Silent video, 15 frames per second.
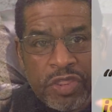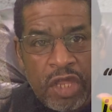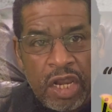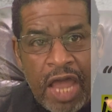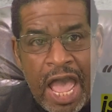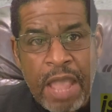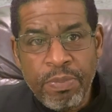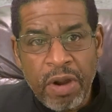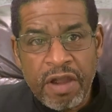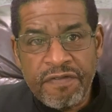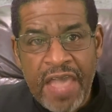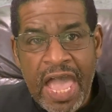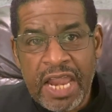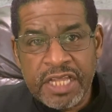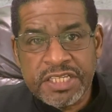the Library of
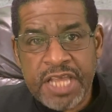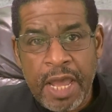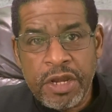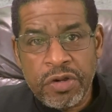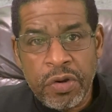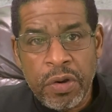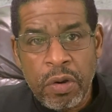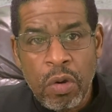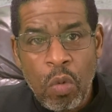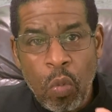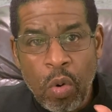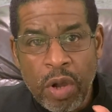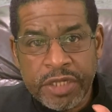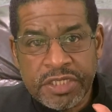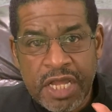Alexander
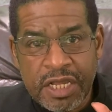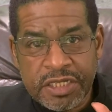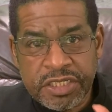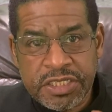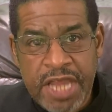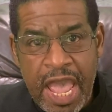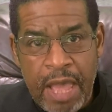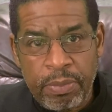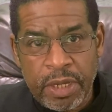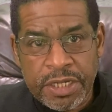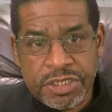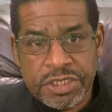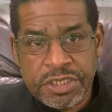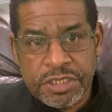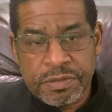was
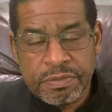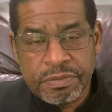established,